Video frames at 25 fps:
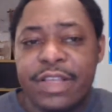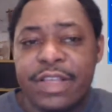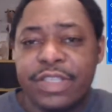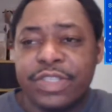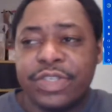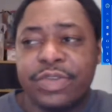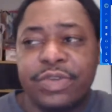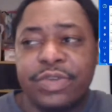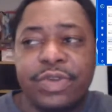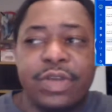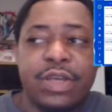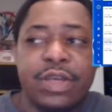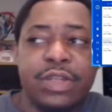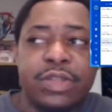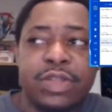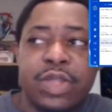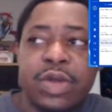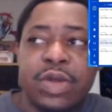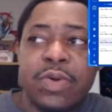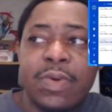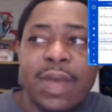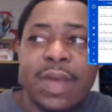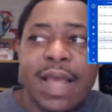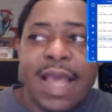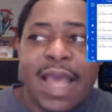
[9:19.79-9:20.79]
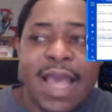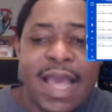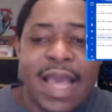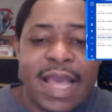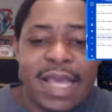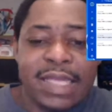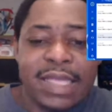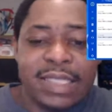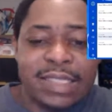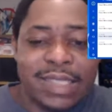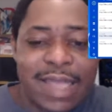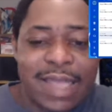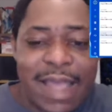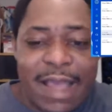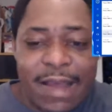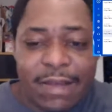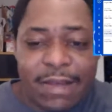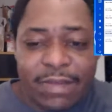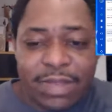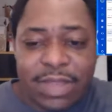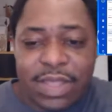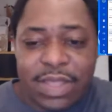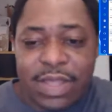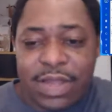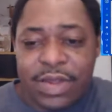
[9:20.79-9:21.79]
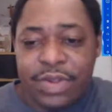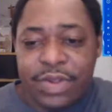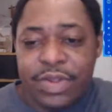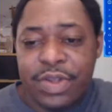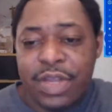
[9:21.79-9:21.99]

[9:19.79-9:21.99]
So you can throw ads out there.